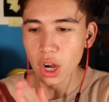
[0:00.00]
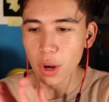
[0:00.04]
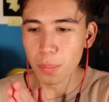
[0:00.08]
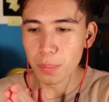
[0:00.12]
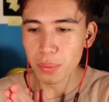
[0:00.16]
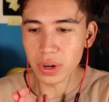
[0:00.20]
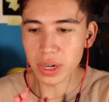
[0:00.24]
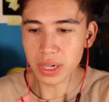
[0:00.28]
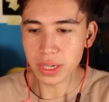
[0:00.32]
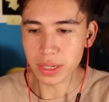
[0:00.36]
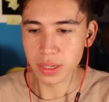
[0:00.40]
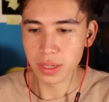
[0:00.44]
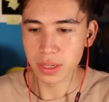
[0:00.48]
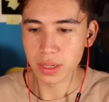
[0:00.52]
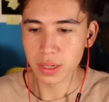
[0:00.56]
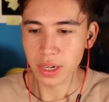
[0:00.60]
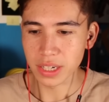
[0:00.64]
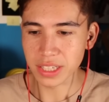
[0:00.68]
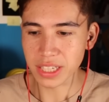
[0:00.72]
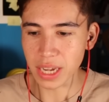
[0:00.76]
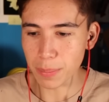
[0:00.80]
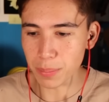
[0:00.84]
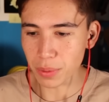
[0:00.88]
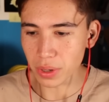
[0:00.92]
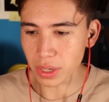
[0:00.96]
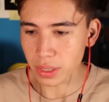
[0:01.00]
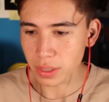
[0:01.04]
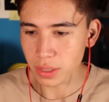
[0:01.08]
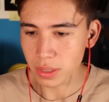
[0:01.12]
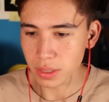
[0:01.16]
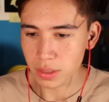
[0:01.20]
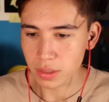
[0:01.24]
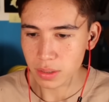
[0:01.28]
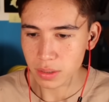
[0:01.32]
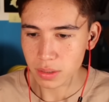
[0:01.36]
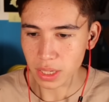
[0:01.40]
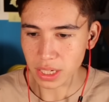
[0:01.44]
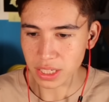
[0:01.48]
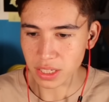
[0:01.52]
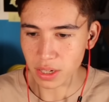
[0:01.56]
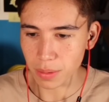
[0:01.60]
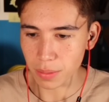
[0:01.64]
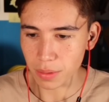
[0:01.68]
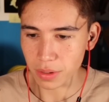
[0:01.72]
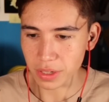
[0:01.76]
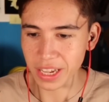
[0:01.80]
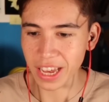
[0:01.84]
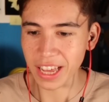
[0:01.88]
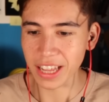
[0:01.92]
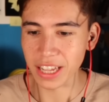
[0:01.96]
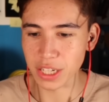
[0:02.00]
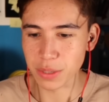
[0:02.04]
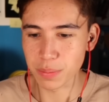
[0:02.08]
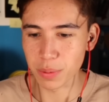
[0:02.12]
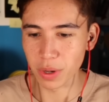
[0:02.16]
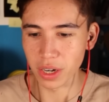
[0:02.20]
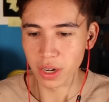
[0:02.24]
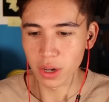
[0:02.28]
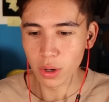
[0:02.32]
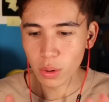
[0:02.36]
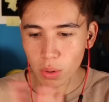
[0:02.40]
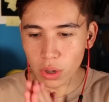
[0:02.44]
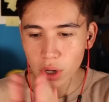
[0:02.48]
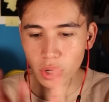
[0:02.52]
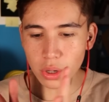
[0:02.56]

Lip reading: Go, Brynn. Is that Brynn? That's not... Yeah, that's Brynn.